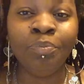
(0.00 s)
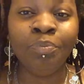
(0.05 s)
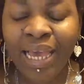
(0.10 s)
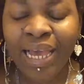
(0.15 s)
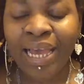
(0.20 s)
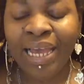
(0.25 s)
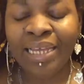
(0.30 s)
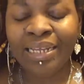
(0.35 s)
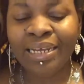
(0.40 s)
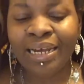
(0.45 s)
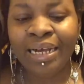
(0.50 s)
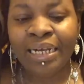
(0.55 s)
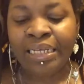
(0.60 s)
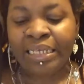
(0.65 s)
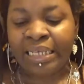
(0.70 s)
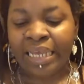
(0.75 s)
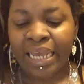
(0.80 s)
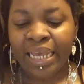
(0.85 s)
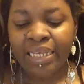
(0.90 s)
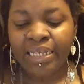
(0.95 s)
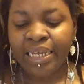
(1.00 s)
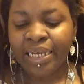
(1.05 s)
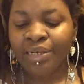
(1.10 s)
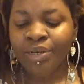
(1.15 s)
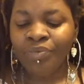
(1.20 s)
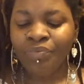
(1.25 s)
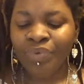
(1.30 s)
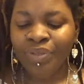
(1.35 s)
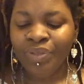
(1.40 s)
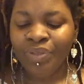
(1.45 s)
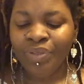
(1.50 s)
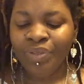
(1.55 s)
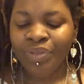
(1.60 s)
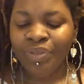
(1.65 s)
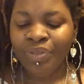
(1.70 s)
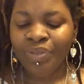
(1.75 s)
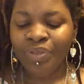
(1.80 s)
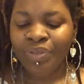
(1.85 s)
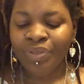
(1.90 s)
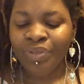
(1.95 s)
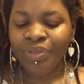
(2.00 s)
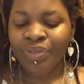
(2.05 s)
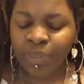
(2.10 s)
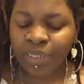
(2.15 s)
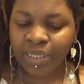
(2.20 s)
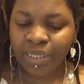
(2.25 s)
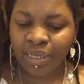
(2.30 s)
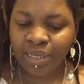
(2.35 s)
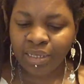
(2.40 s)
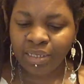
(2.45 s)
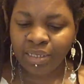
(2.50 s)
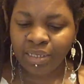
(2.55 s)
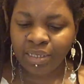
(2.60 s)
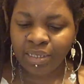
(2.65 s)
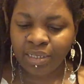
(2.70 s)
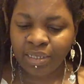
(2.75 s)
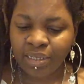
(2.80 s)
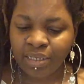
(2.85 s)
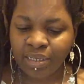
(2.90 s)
And again, I don't really think it's because